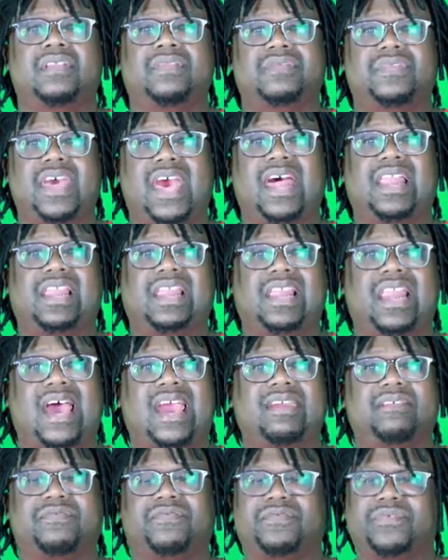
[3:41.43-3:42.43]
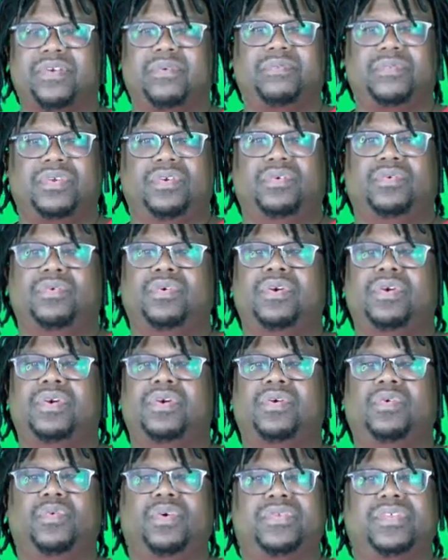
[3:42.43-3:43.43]
that life from you,
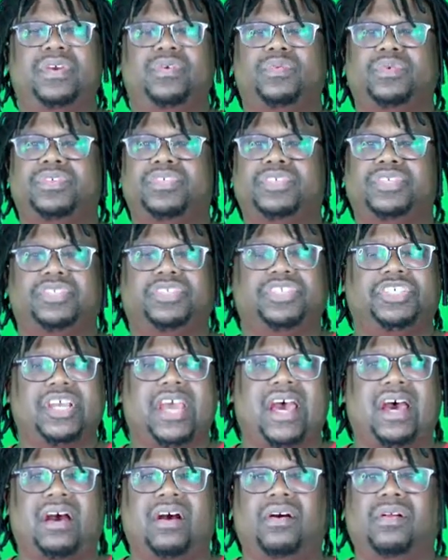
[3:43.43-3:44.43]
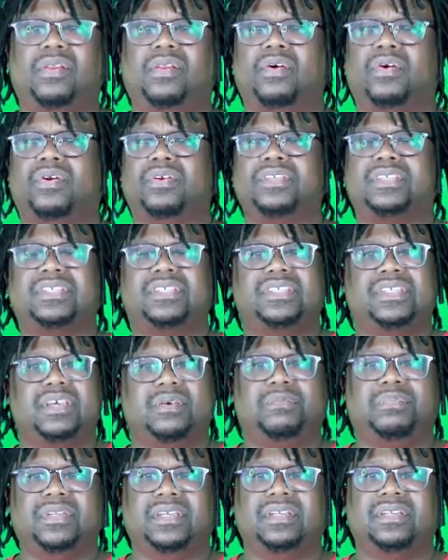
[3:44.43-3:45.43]
whether it was your child or a
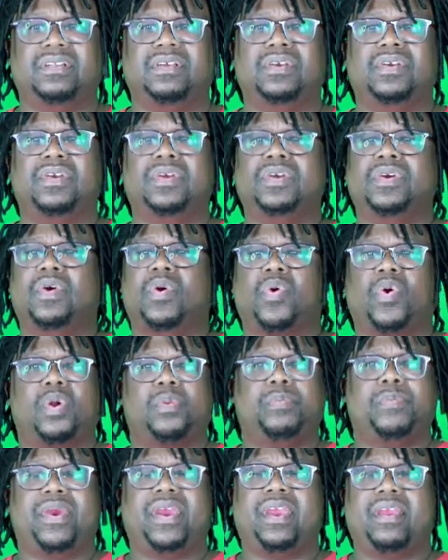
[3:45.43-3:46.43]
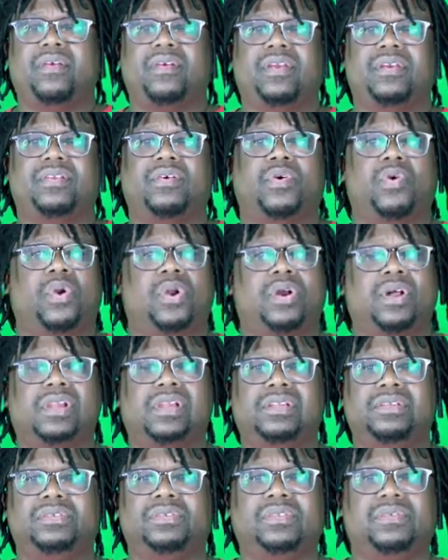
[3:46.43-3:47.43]
sibling or a parent or a
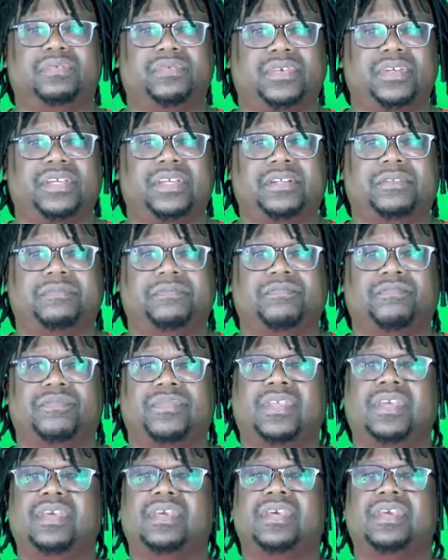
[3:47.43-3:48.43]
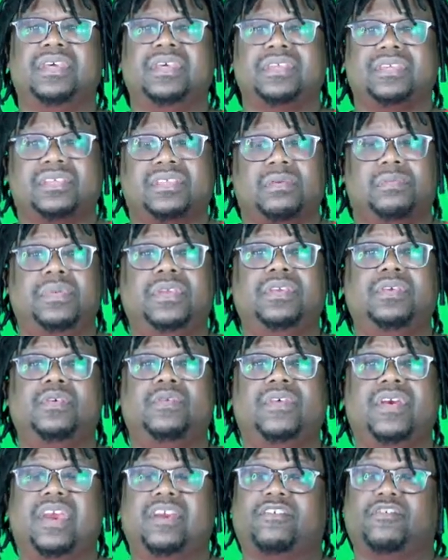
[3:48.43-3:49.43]
close friend. Some of
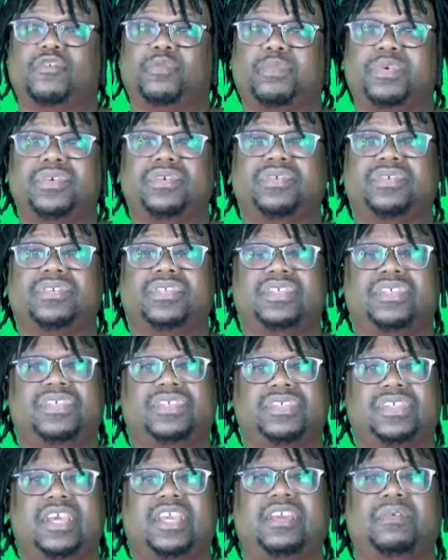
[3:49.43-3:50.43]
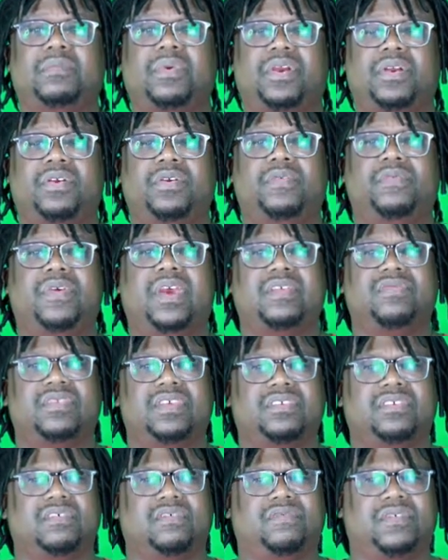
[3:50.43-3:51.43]
you experienced the same hurt that
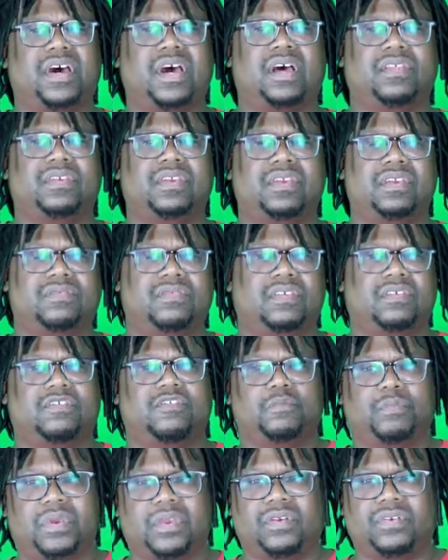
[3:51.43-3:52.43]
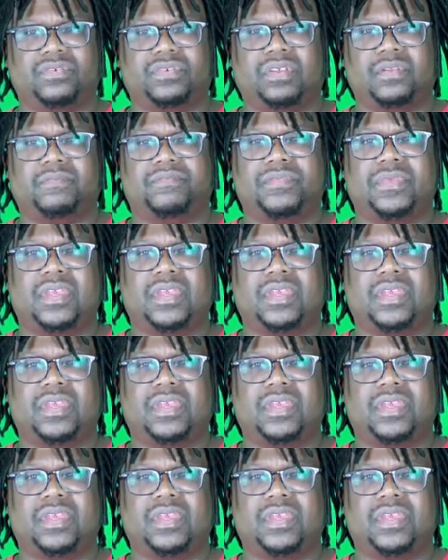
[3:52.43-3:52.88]
this father is experiencing.